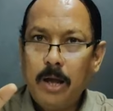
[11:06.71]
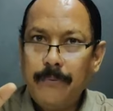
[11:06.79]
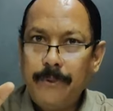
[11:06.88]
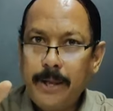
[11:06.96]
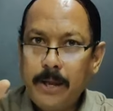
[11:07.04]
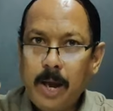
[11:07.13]

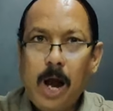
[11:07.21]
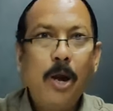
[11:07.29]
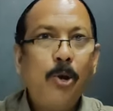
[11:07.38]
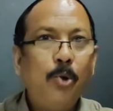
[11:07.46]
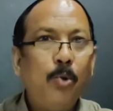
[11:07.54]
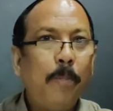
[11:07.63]
they
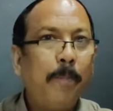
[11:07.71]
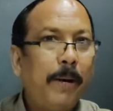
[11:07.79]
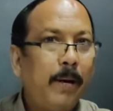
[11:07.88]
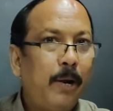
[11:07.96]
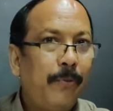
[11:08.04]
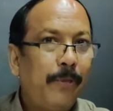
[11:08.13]
can't do a
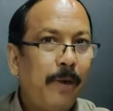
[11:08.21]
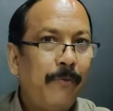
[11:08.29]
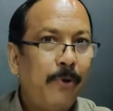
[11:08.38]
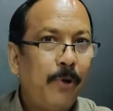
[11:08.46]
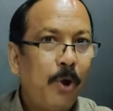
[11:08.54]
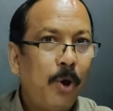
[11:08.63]
particular thing
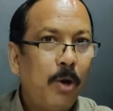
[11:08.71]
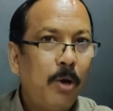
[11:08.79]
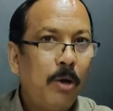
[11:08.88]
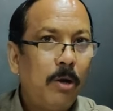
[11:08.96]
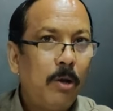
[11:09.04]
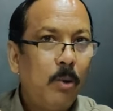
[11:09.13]
for y'all
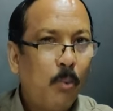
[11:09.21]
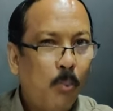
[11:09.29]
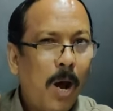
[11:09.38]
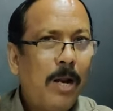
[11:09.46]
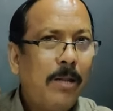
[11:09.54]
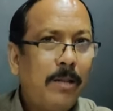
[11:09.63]

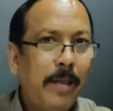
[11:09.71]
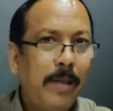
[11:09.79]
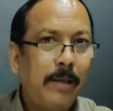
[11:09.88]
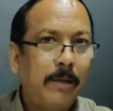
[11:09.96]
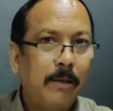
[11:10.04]
one thing